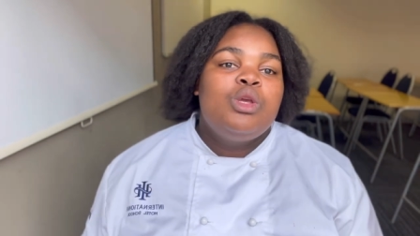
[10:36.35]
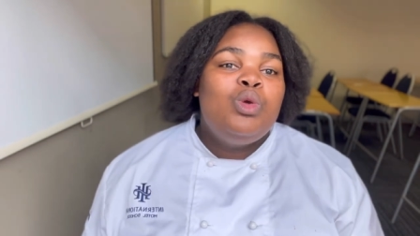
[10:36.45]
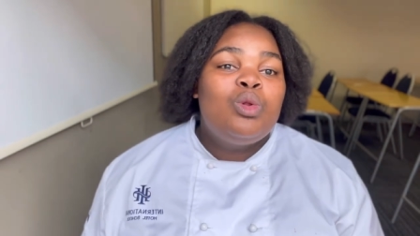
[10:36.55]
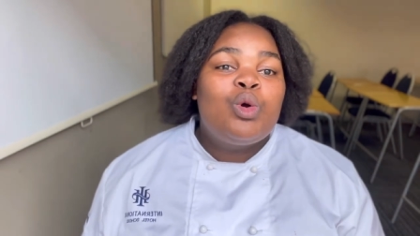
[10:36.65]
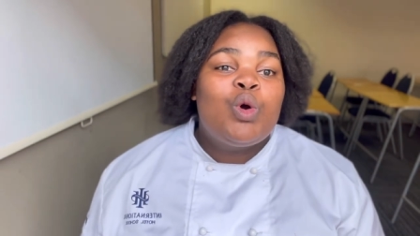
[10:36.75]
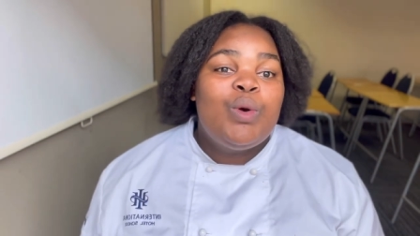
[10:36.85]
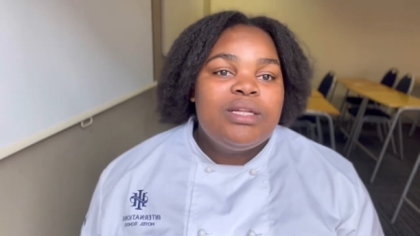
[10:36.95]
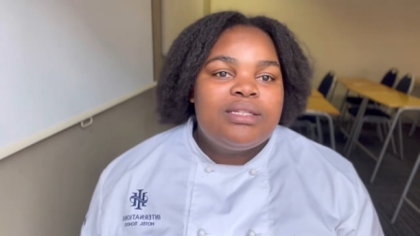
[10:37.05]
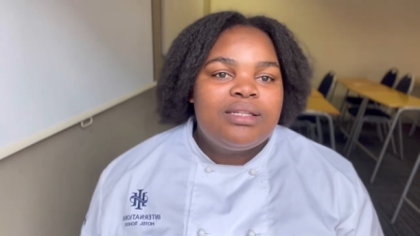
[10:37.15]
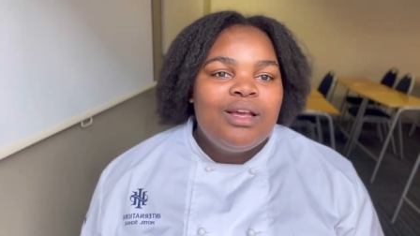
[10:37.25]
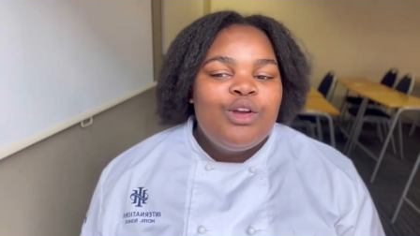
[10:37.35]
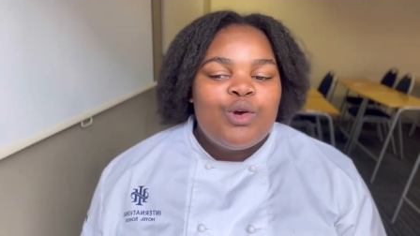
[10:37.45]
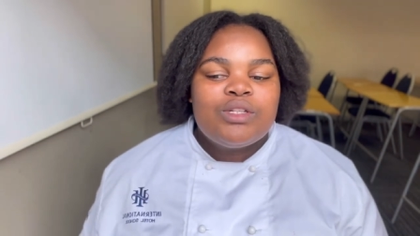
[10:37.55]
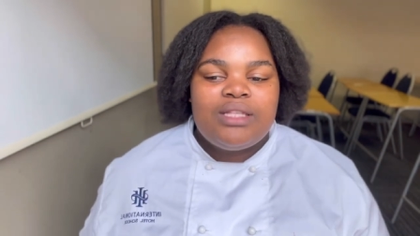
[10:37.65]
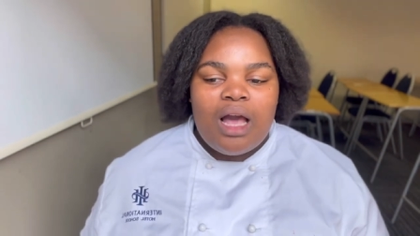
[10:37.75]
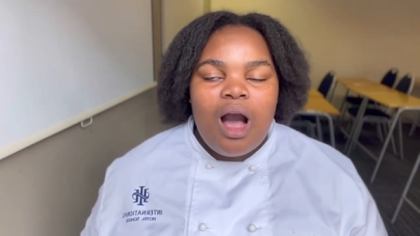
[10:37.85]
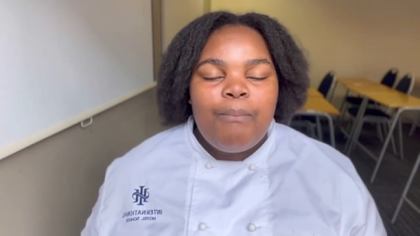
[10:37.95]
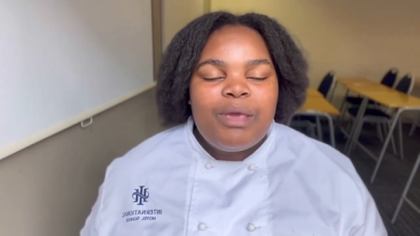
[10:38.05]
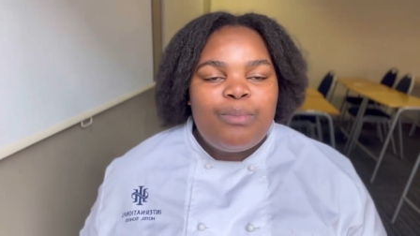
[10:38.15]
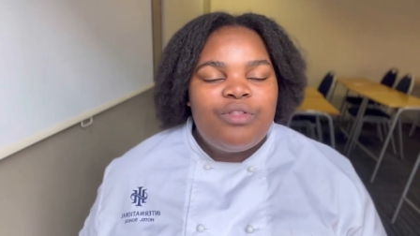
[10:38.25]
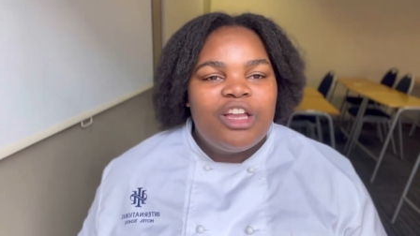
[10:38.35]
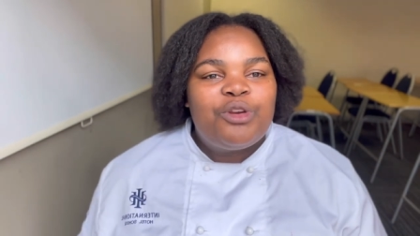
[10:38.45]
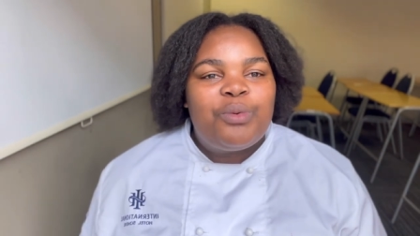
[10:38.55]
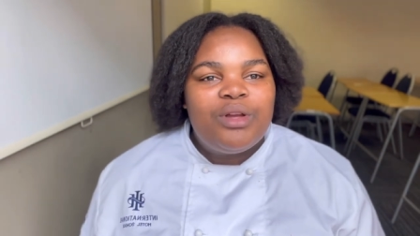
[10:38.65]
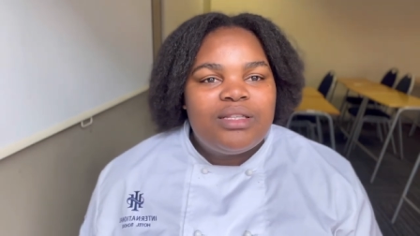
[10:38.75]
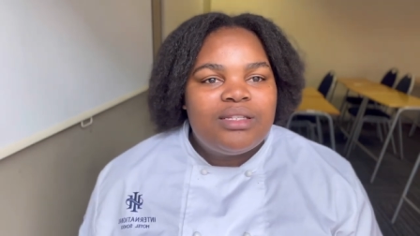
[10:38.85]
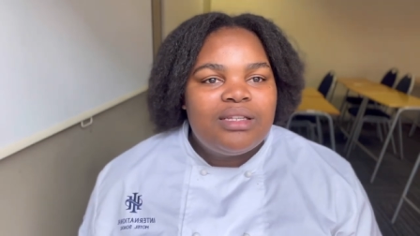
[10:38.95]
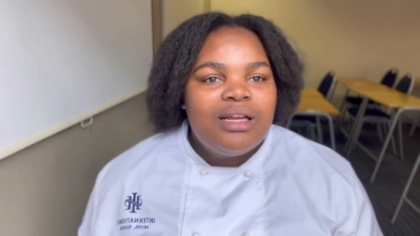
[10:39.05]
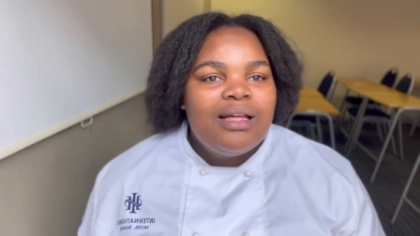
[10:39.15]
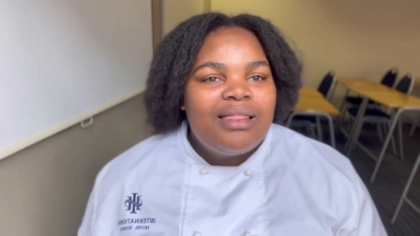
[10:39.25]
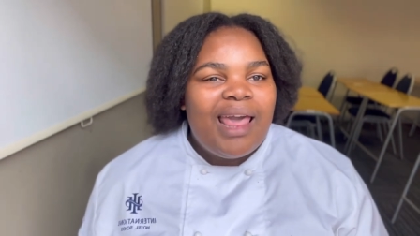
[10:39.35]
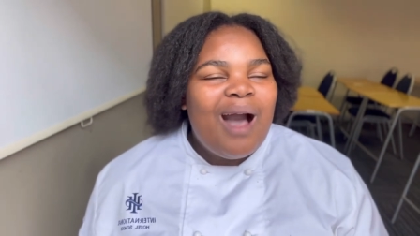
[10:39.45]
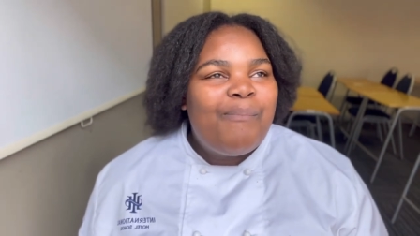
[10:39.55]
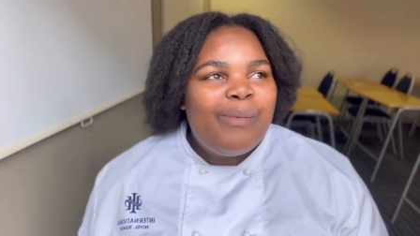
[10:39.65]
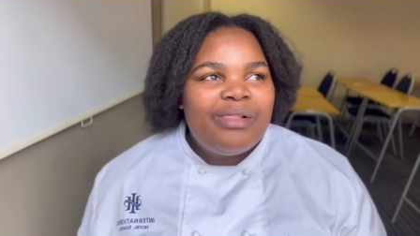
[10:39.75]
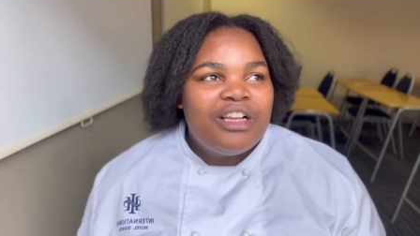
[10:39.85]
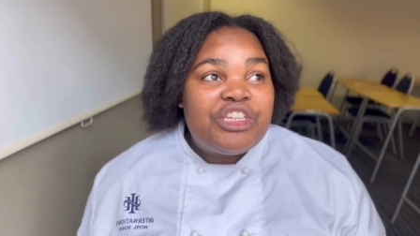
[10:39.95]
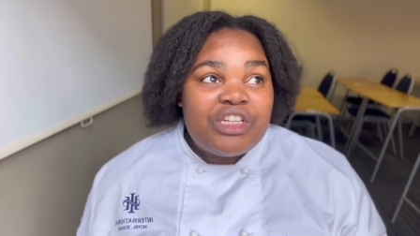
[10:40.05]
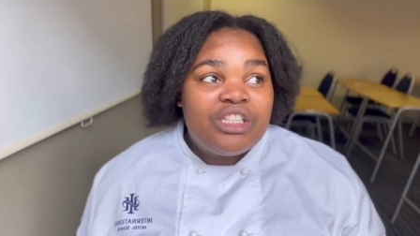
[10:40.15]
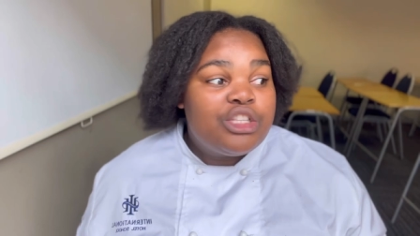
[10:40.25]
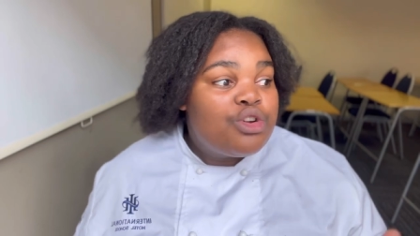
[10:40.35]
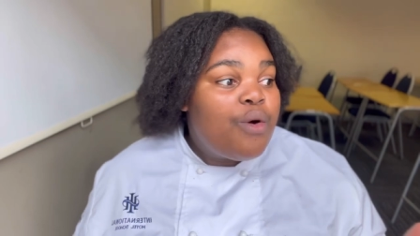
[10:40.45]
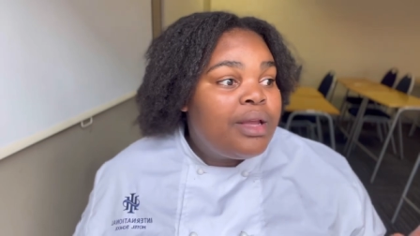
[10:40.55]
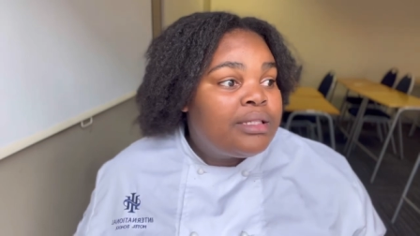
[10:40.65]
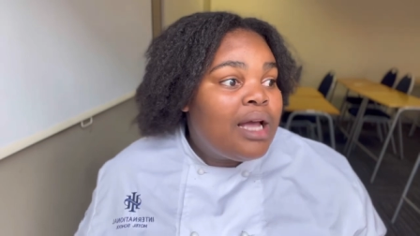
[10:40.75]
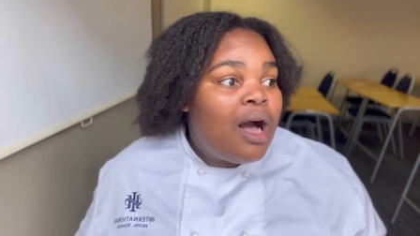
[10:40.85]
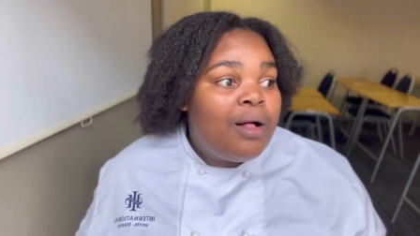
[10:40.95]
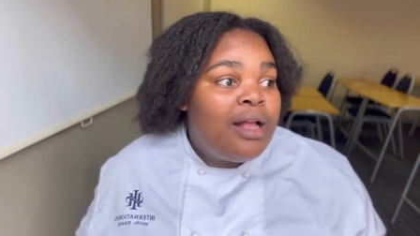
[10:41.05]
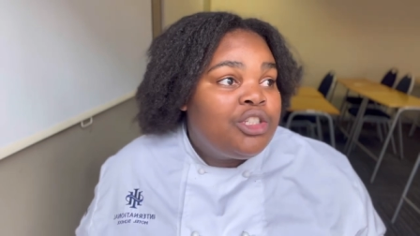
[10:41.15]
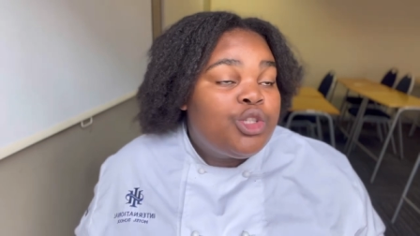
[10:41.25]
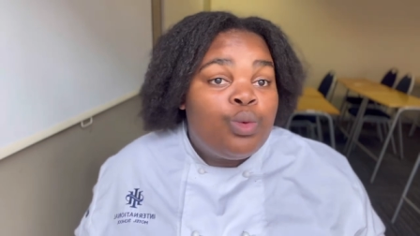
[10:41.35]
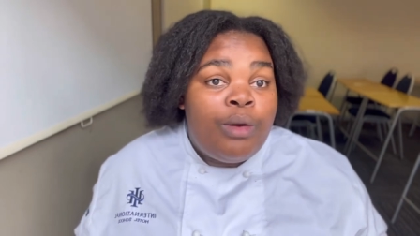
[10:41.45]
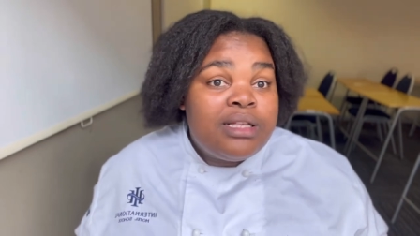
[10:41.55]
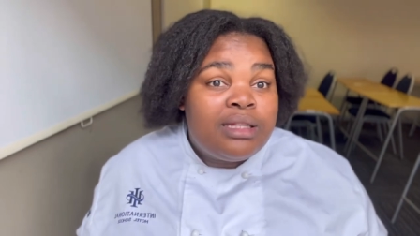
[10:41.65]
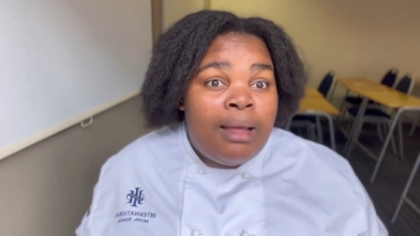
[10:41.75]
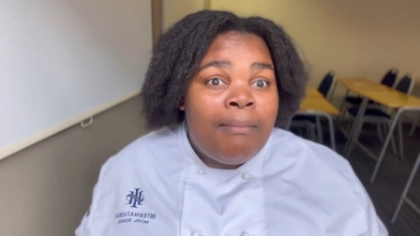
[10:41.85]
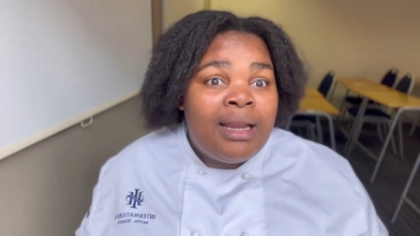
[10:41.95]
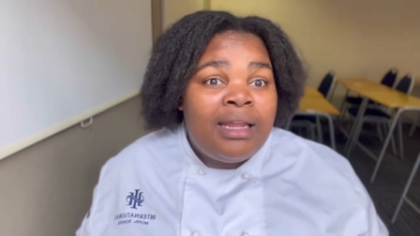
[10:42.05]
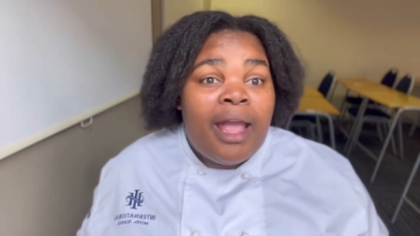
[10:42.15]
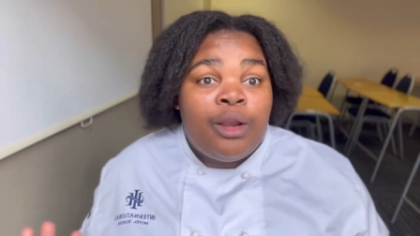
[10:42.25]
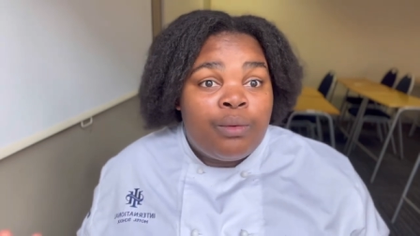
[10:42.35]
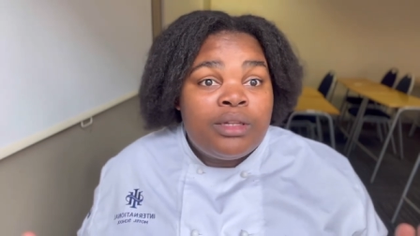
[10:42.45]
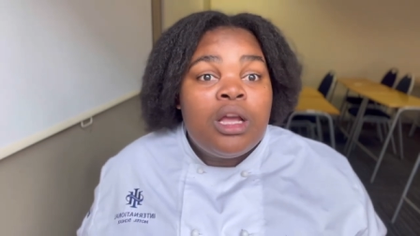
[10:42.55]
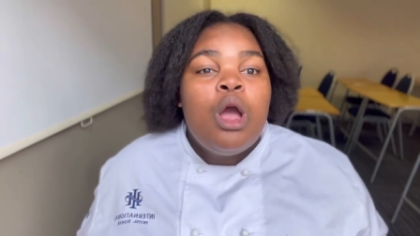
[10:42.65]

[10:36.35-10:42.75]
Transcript: you'll quit because there are people that quits there are people that just throw it towel and just waste their money and quit